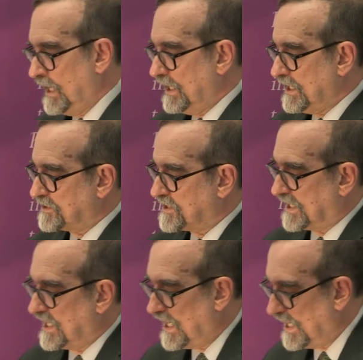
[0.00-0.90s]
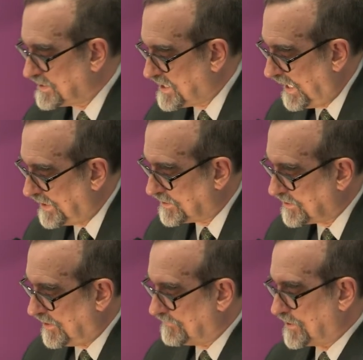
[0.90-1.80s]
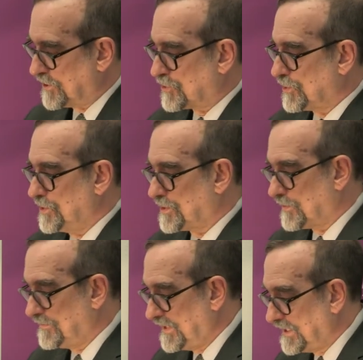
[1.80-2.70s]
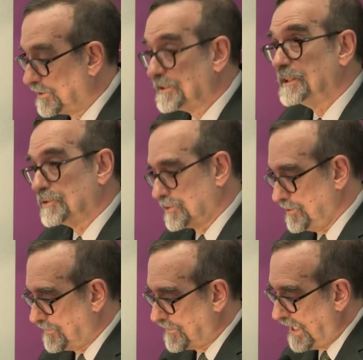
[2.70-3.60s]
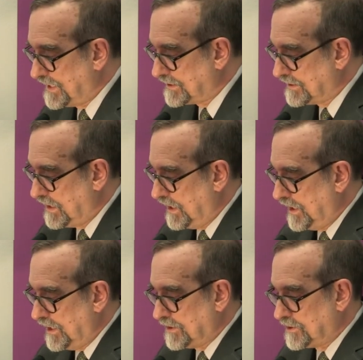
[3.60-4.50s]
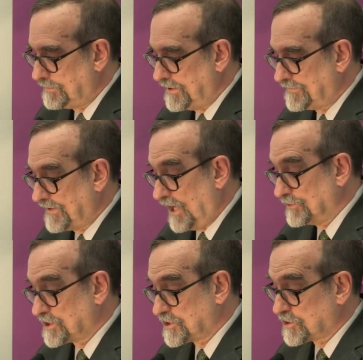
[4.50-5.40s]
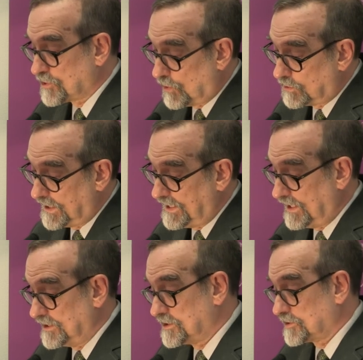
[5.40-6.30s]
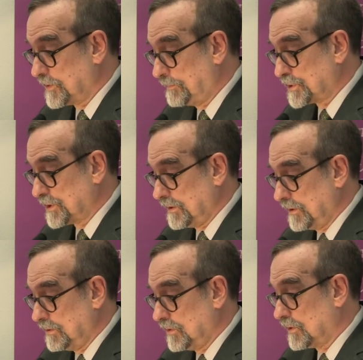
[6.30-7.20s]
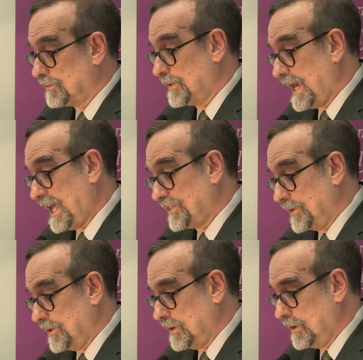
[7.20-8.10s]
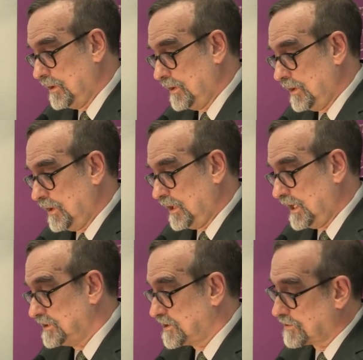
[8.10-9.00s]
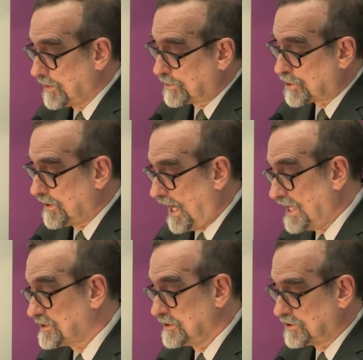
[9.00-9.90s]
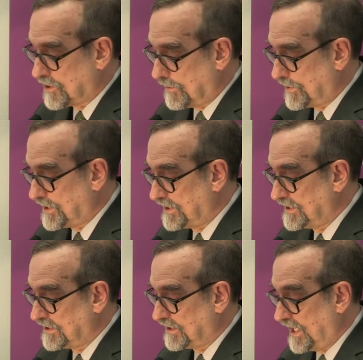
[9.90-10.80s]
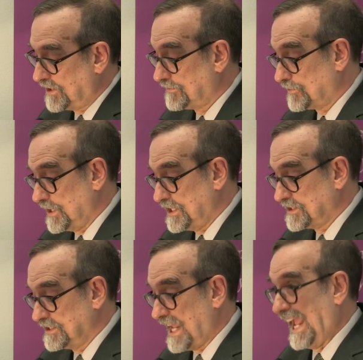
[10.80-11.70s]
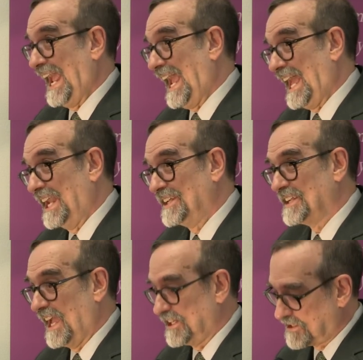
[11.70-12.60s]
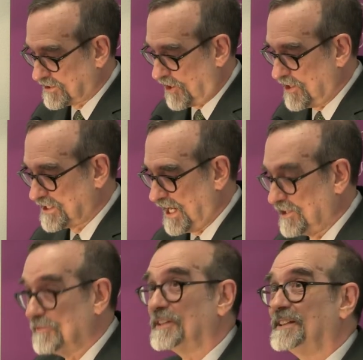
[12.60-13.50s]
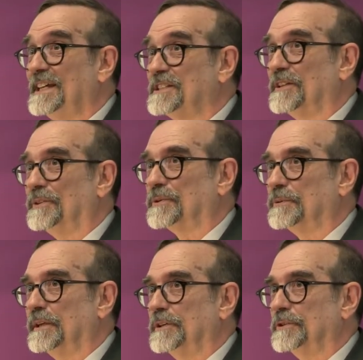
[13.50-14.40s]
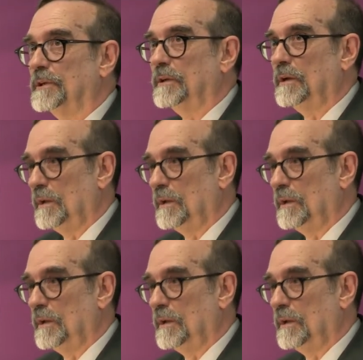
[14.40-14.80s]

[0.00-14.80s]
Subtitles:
Is the content of the truth revealed in true faith to be found solely in Scripture, or rather in Scripture as interpreted in the light of reason and an authoritative ecclesial tradition?